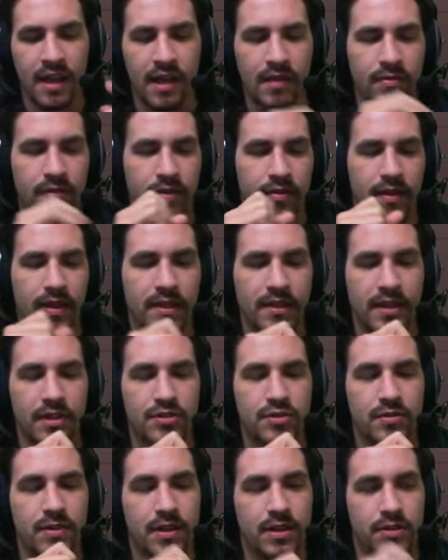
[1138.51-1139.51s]
that then lets
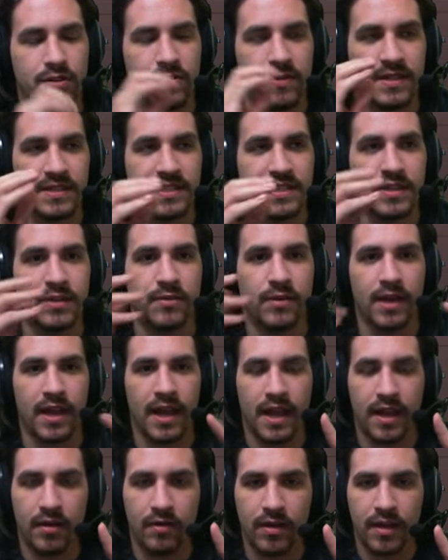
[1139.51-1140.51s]
you get into a secret
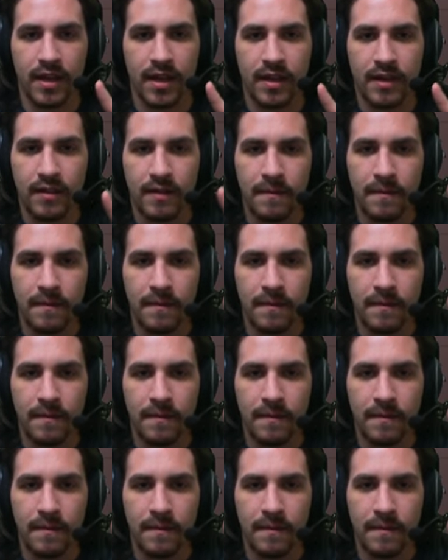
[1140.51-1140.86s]
area